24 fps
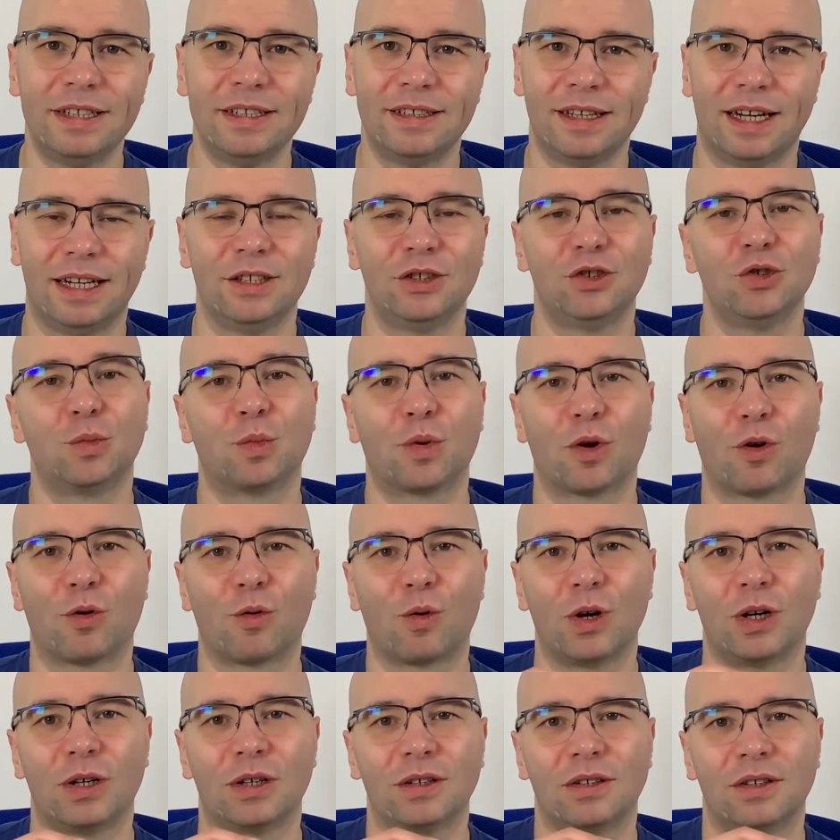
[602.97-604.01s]
designed to
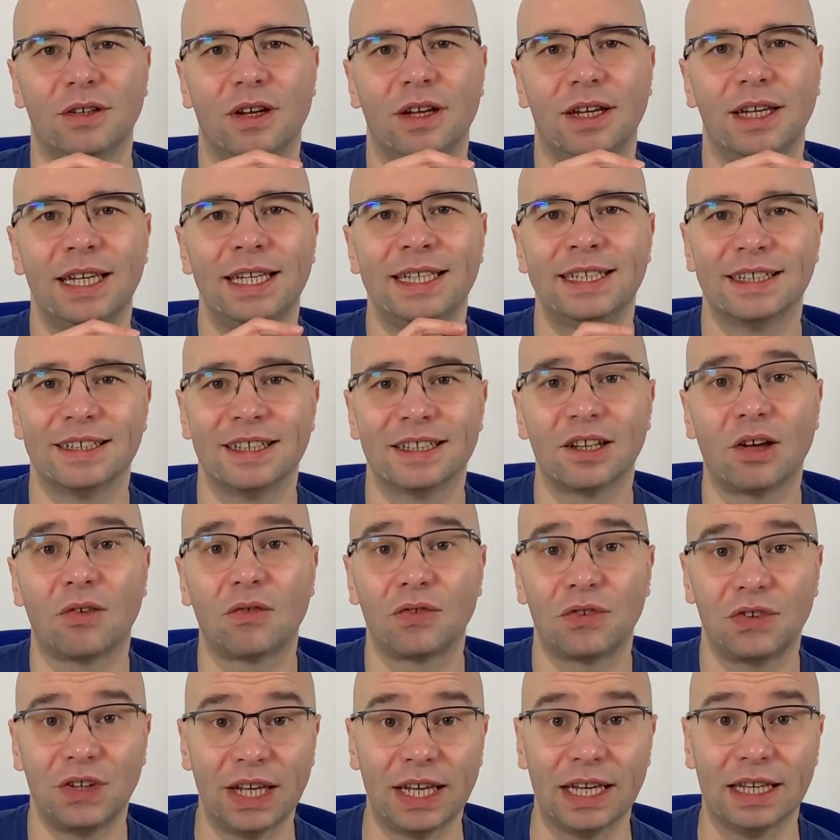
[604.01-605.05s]
power the Internet of
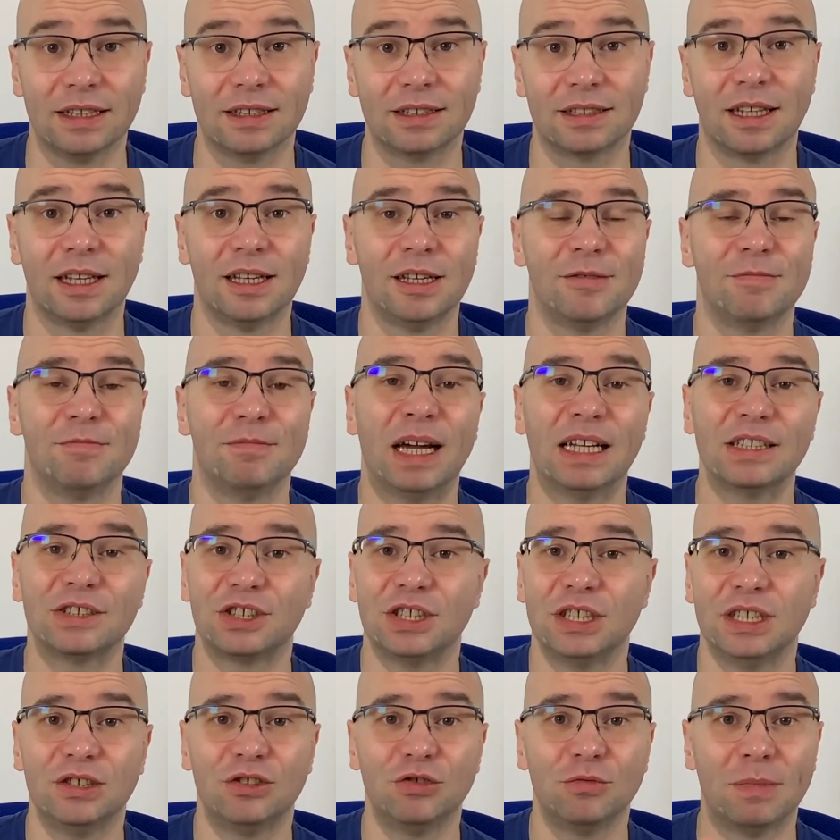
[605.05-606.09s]
Things,
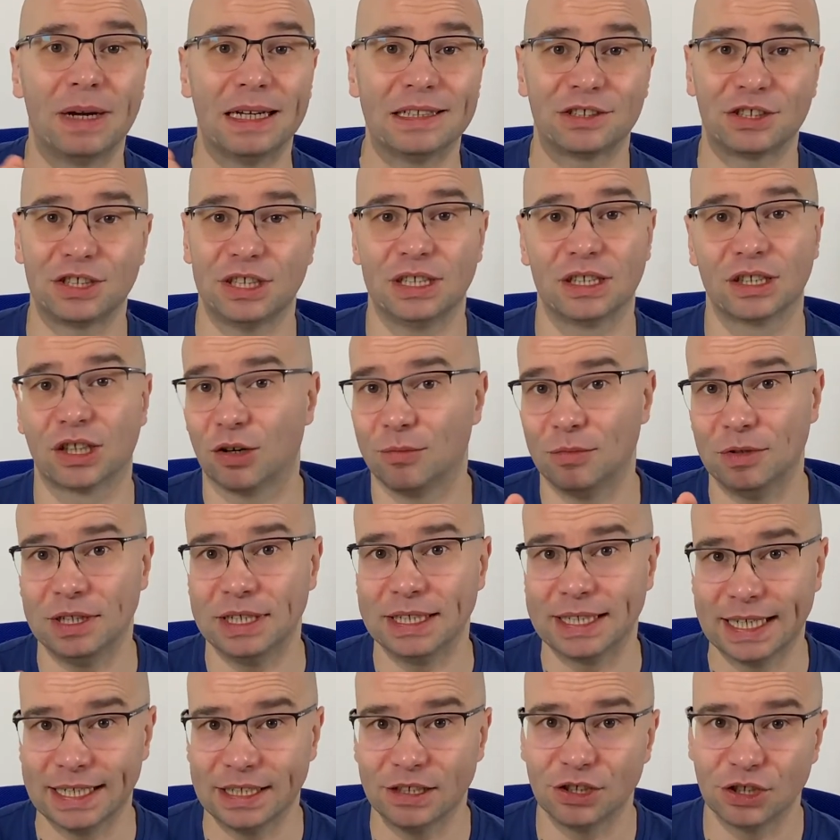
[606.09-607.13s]
machine-to-machine
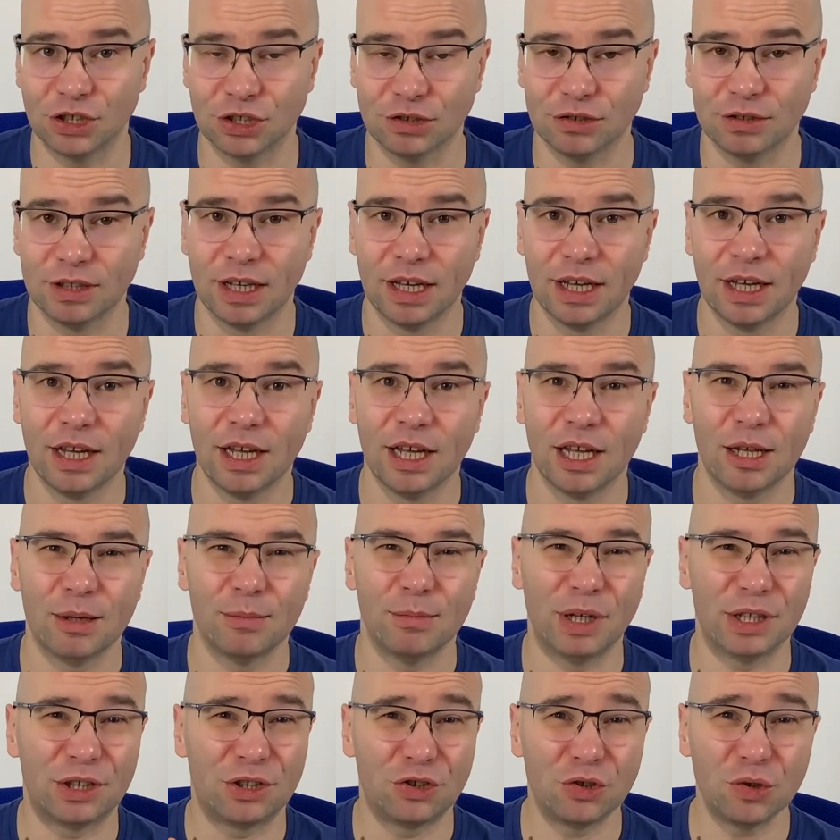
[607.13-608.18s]
communication.
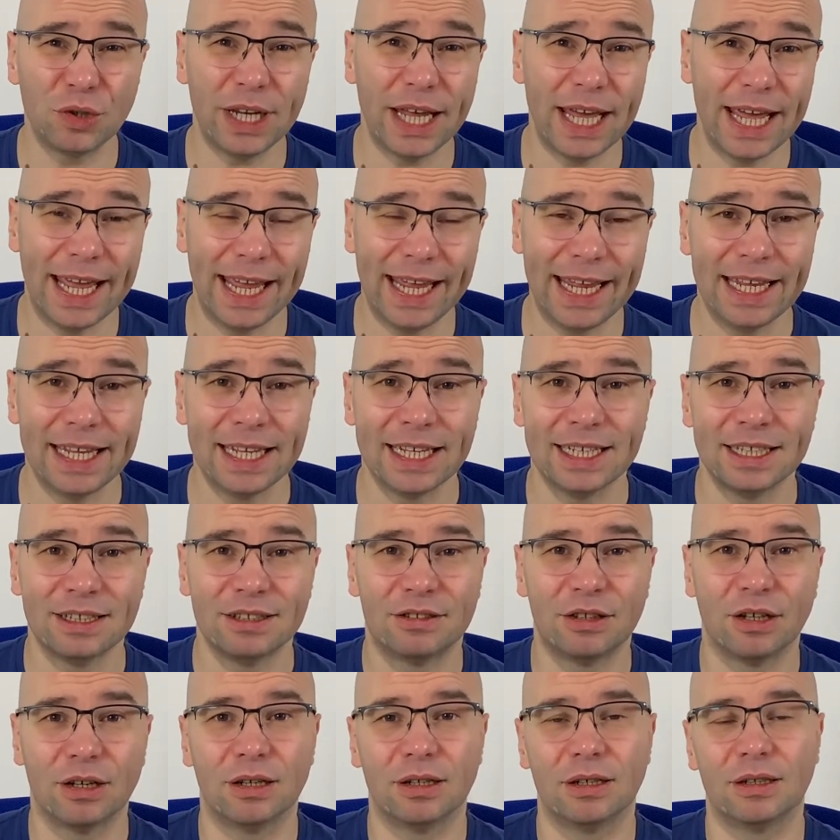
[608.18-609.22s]
But today,
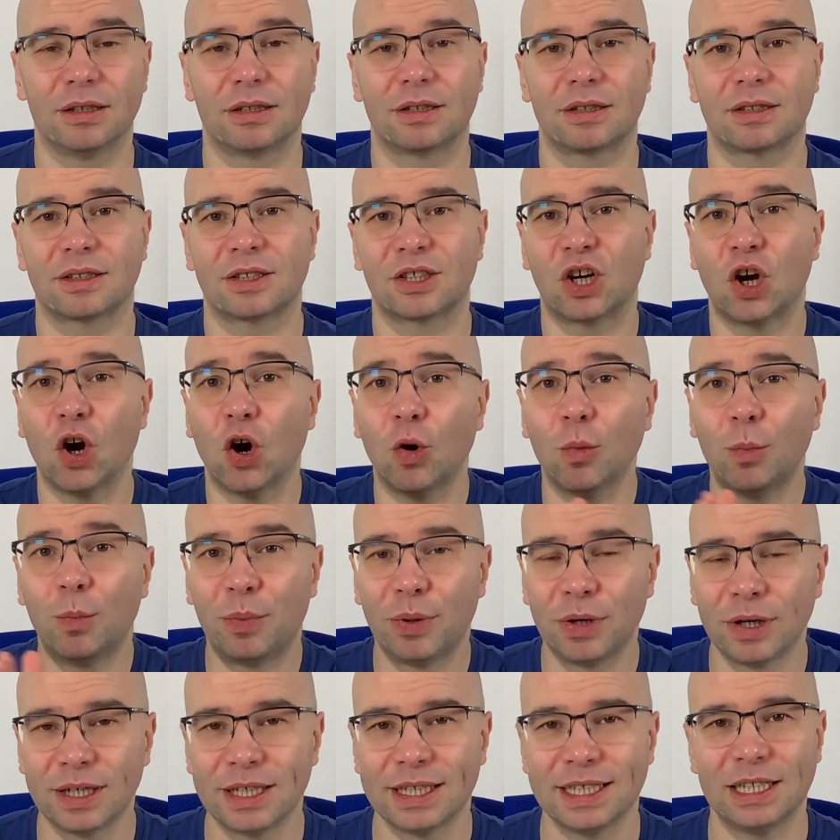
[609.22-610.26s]
the
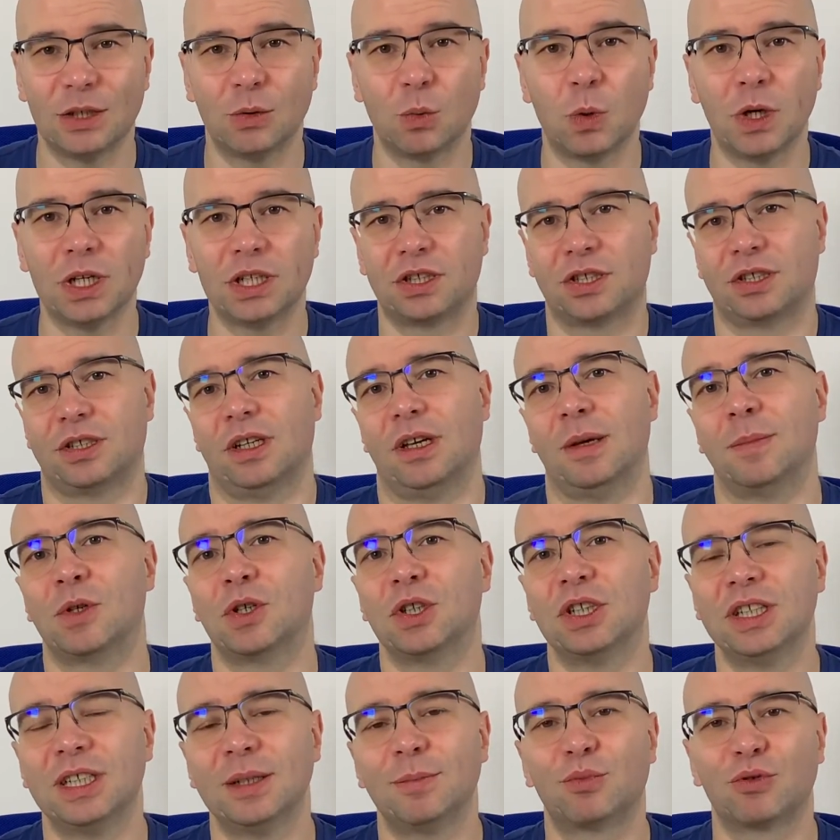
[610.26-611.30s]
scope in which
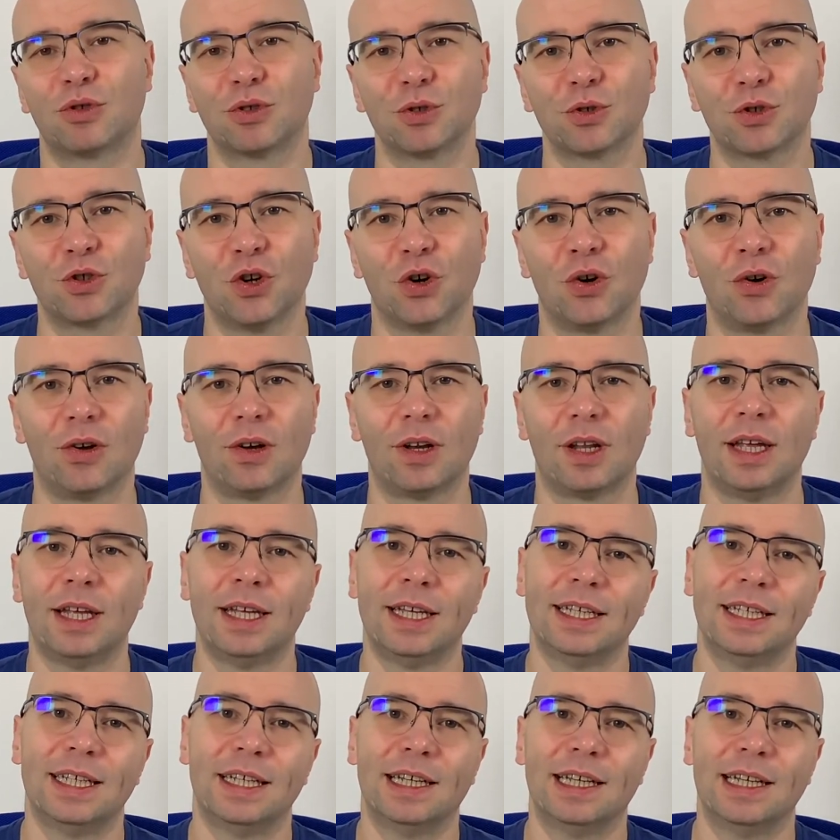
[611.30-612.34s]
MQTT protocol
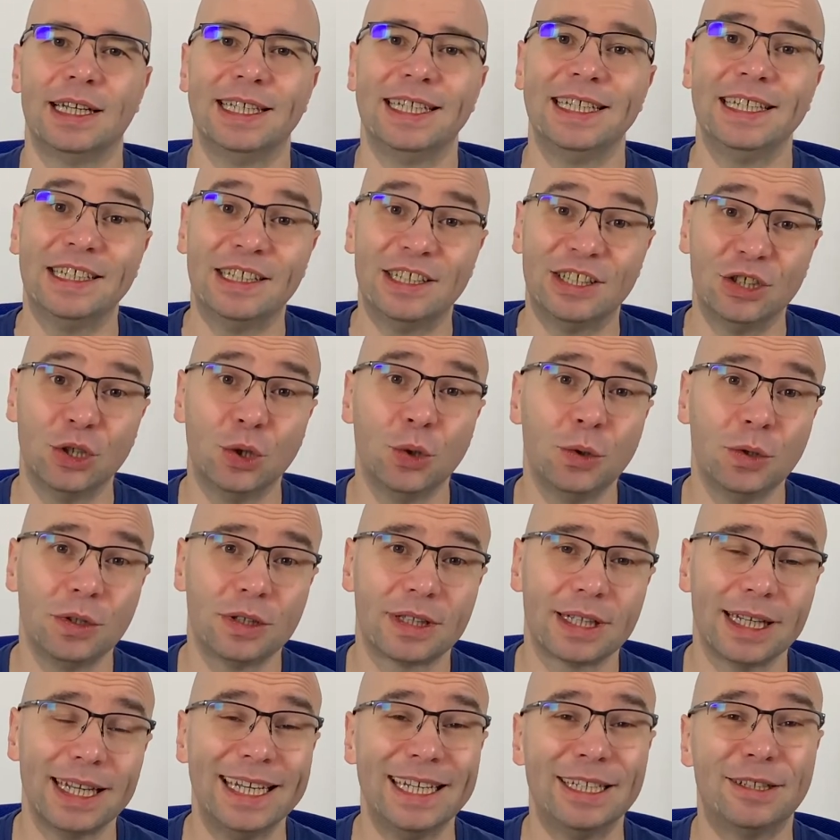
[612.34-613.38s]
is
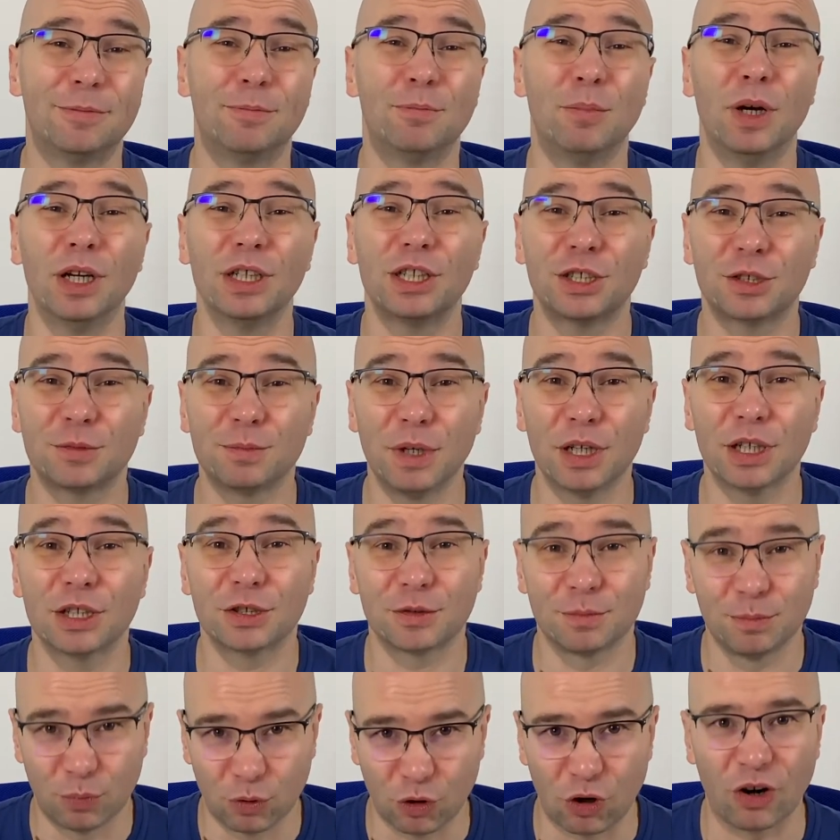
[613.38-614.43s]
used is much,
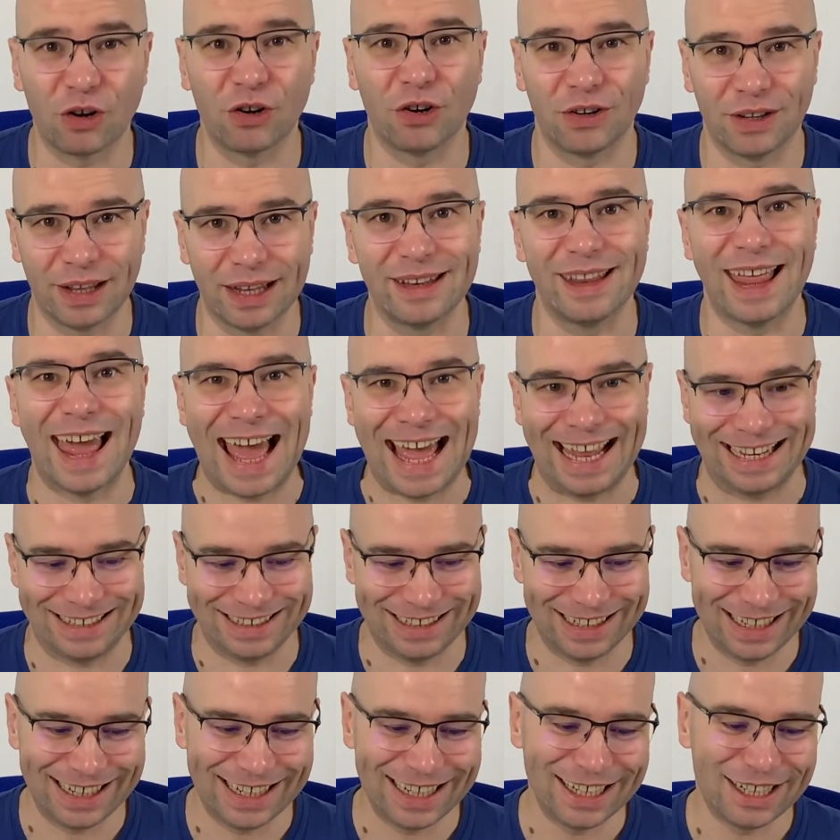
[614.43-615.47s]
much broader than that.
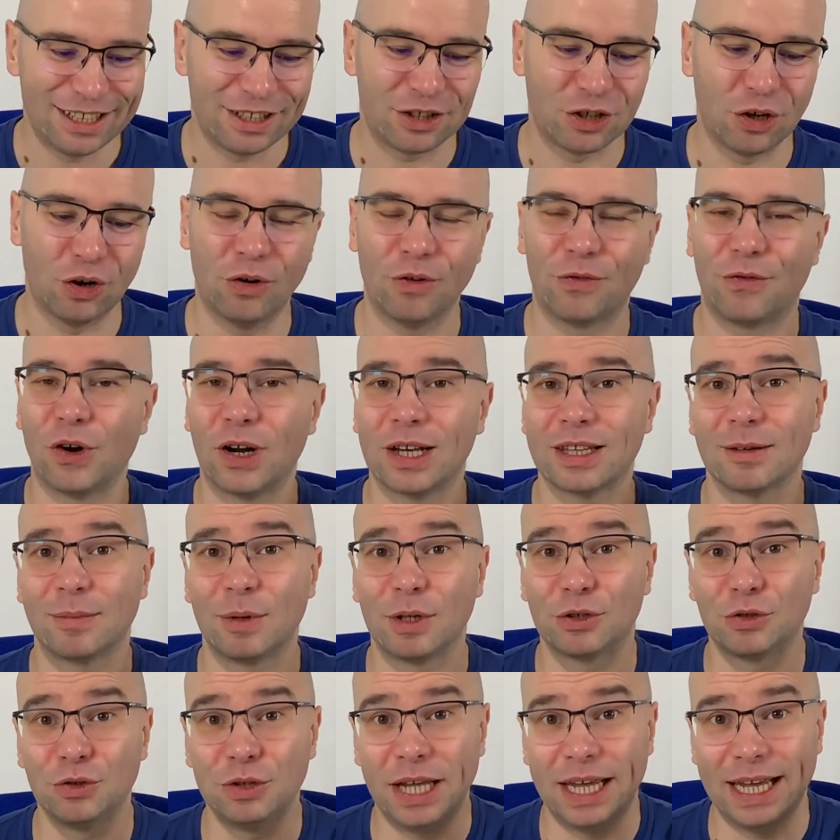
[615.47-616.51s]
So, for
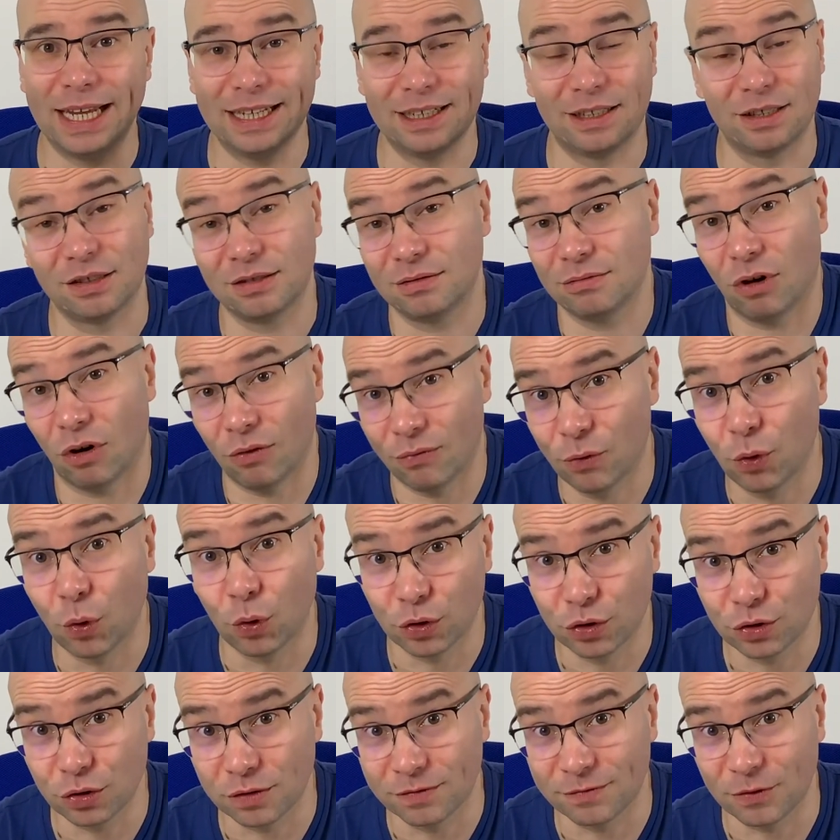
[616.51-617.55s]
example, today it's of
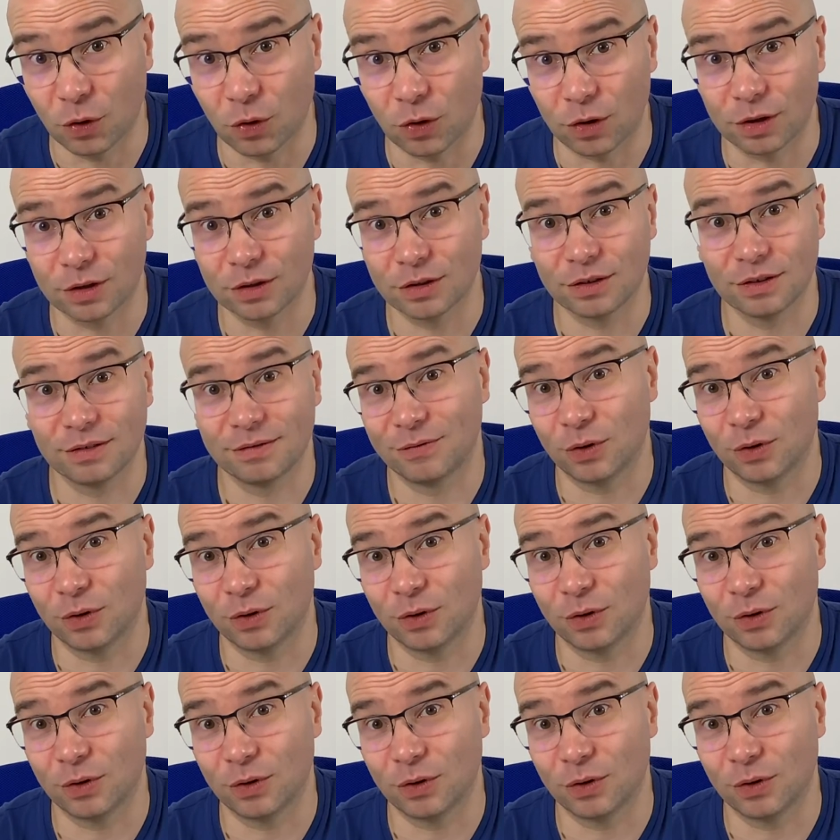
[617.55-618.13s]
course used for